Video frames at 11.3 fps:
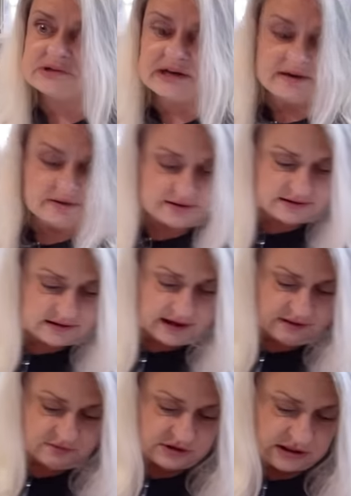say this that
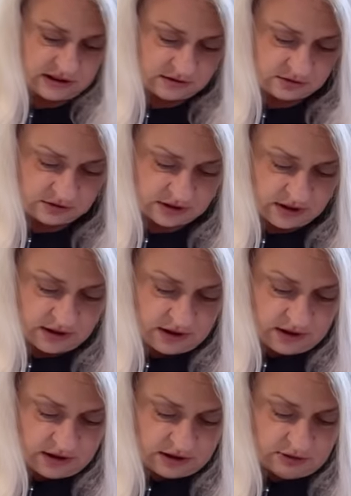have channels.
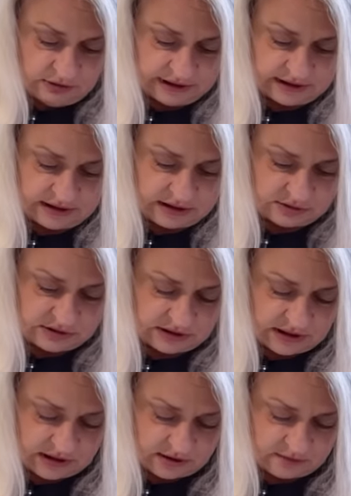You look at those
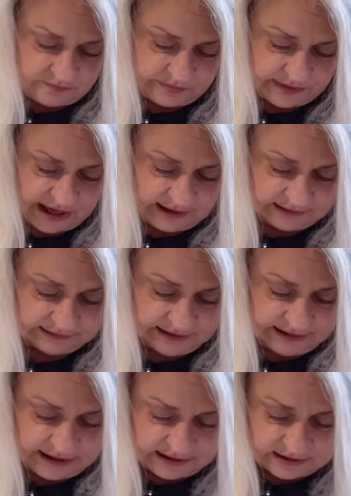um,
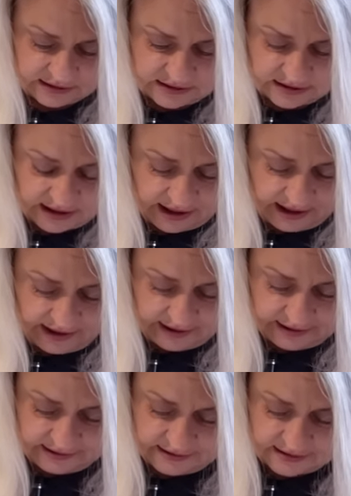analytics,
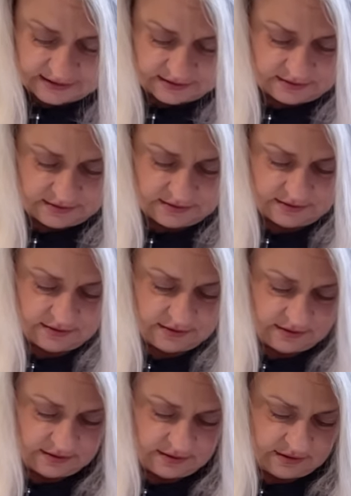and
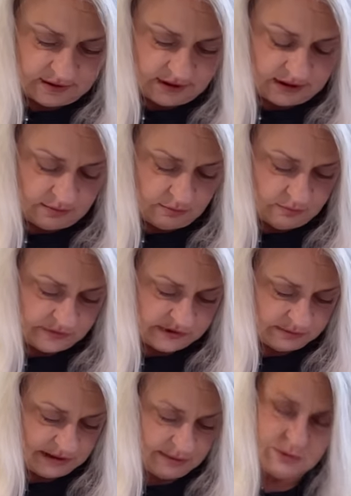um,
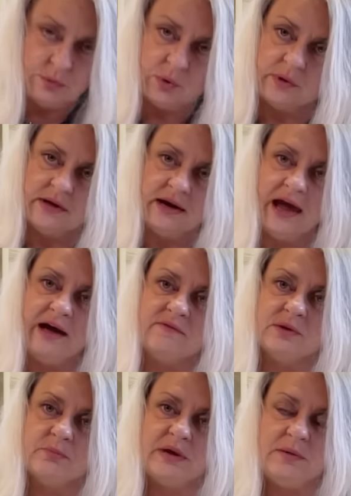sometimes more than half
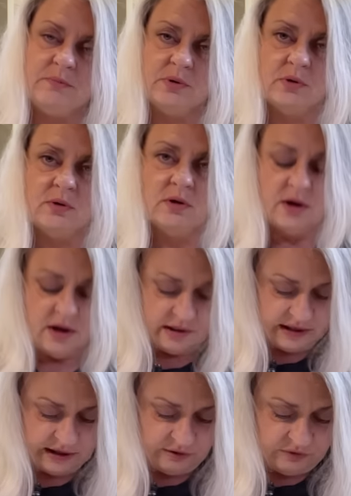the people
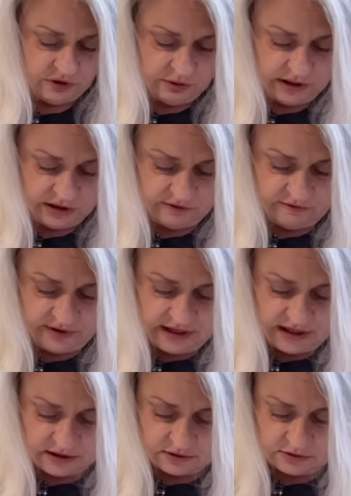that are viewing your
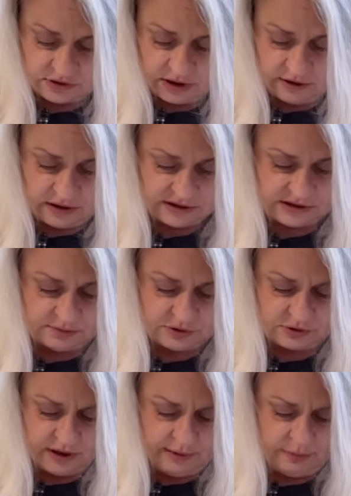videos are not
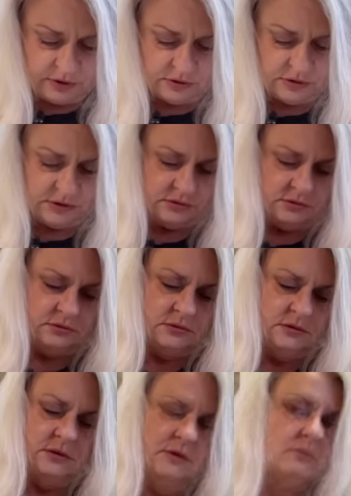subscribers,
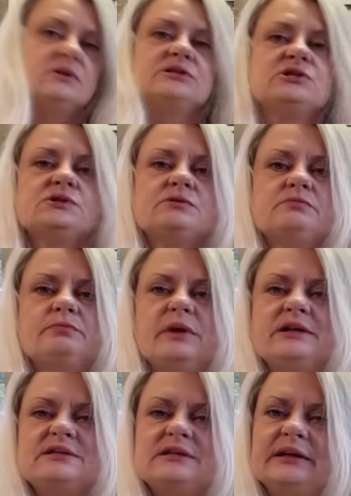which is
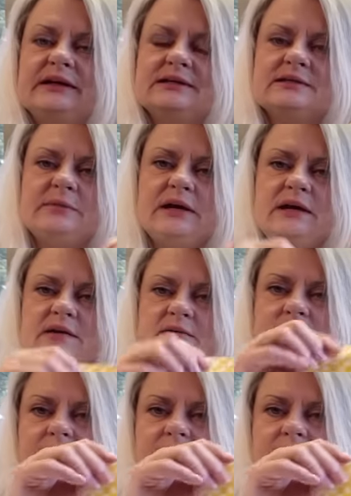puzzling to me.